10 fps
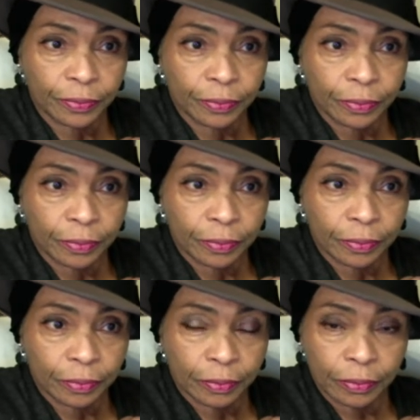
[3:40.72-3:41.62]

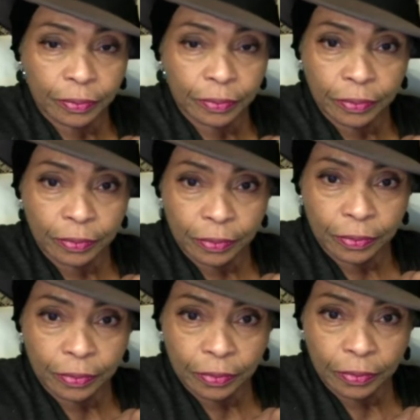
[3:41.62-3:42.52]

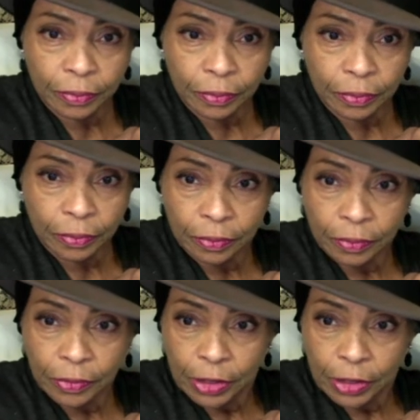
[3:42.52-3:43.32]
Nobody speaks.